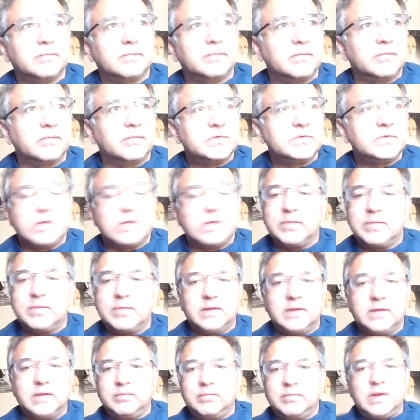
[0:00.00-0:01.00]
share
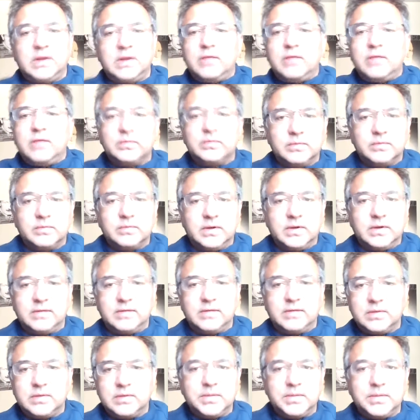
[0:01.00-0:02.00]
my life with someone,
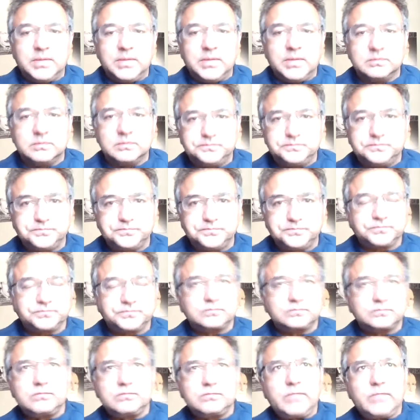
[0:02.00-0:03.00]
have a companion.
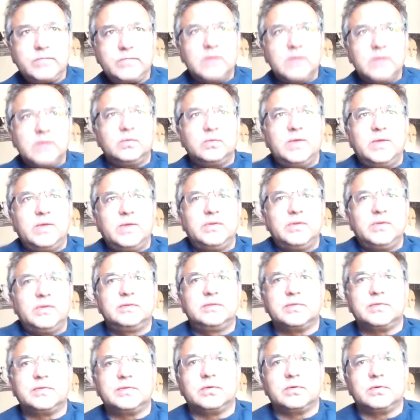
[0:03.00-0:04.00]
So we have all these
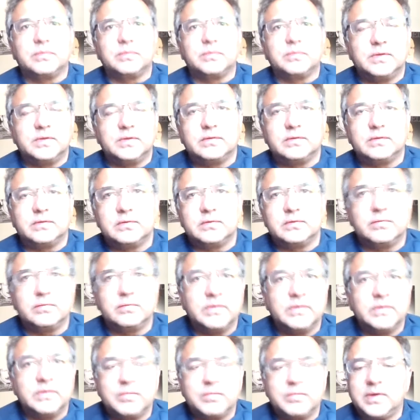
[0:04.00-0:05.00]
different circumstances of
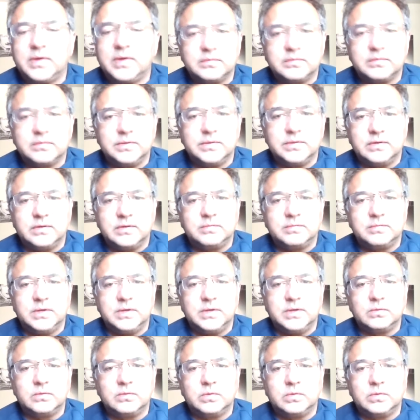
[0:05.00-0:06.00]
different possibilities of
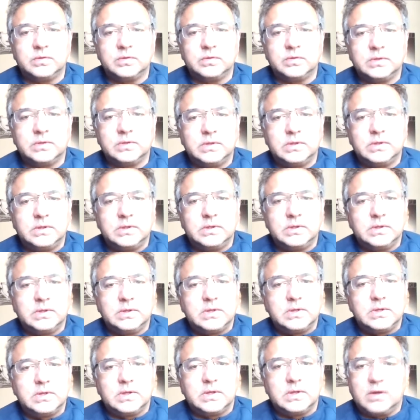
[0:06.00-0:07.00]
being in the world,
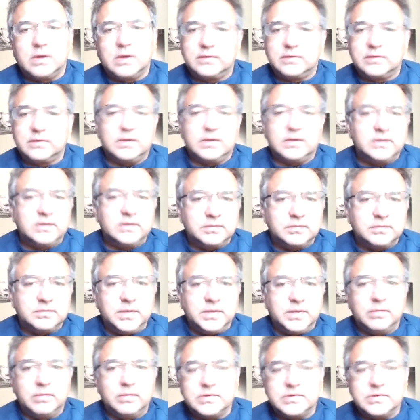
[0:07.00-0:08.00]
constantly
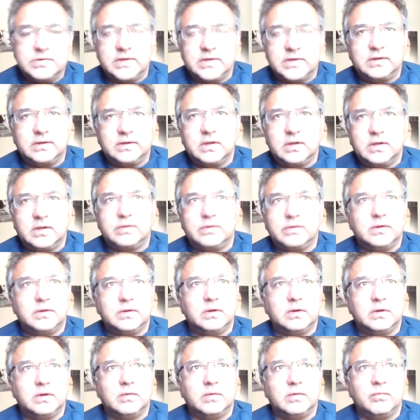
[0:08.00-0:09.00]
anticipating, projecting out
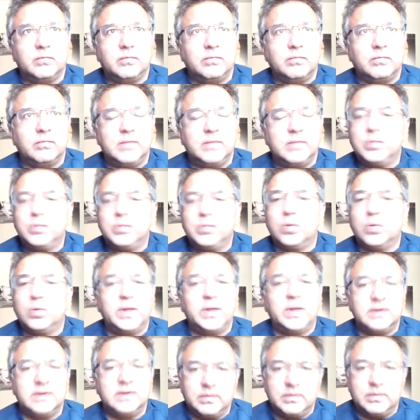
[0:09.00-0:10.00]
there. Maybe we're
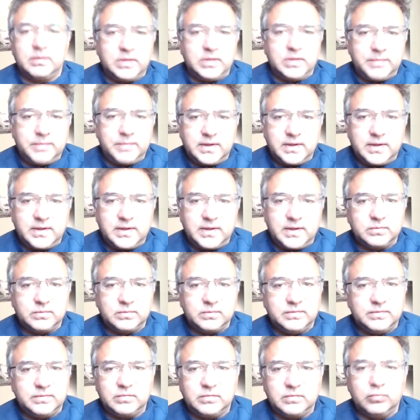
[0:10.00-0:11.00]
weighed down by the past. We
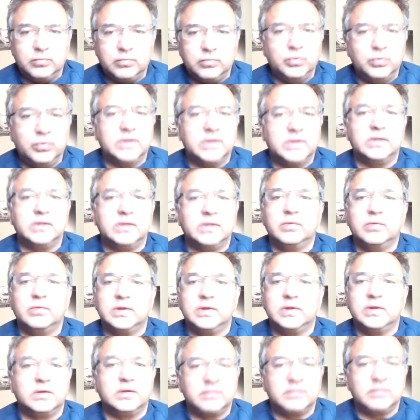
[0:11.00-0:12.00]
feel really,
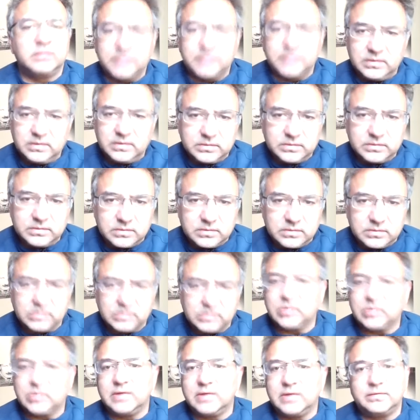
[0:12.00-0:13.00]
really unfulfilled or
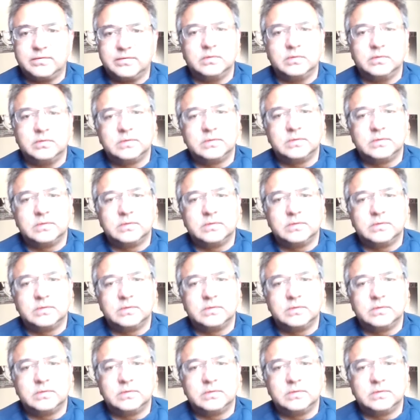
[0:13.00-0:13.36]
regretful,